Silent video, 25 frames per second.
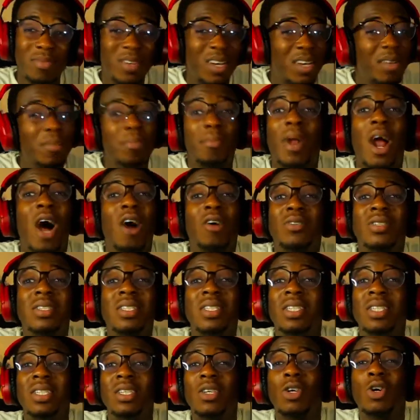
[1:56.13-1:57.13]

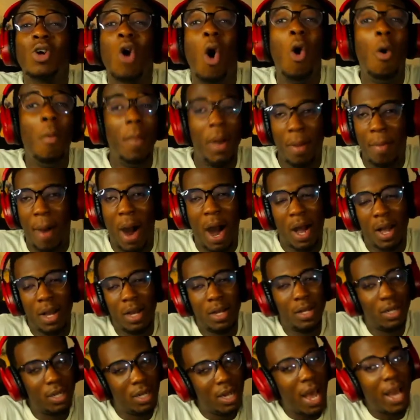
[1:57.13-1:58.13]
Barakuji Komeba,
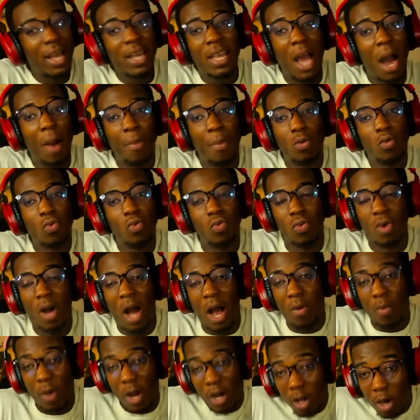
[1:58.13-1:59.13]
La Gamku.
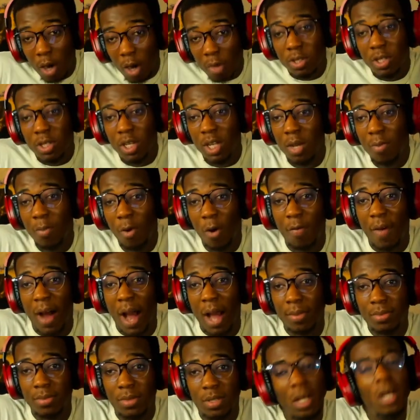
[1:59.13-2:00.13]
And when it comes to the Igbo
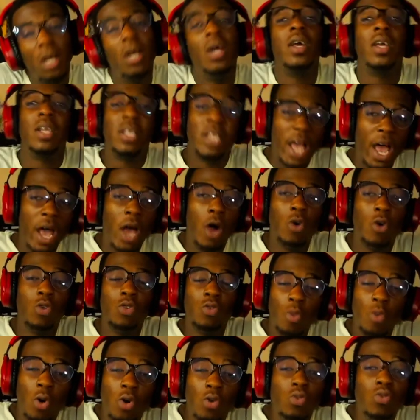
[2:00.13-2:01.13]
vibes, yeah,
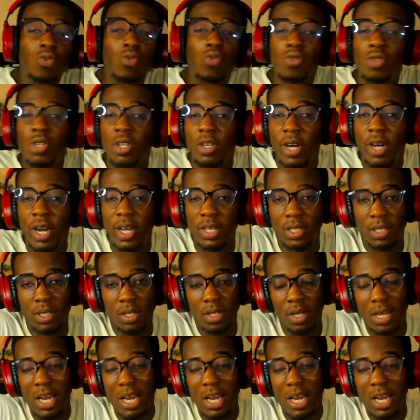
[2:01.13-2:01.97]
Odumodu will do the rest.